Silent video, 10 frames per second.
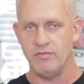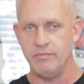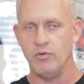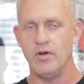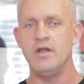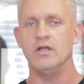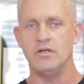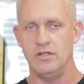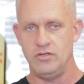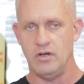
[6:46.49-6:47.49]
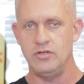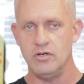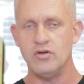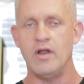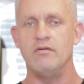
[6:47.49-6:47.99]
reporting on
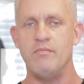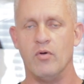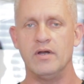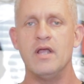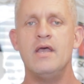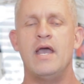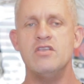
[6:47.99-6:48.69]
your credit report,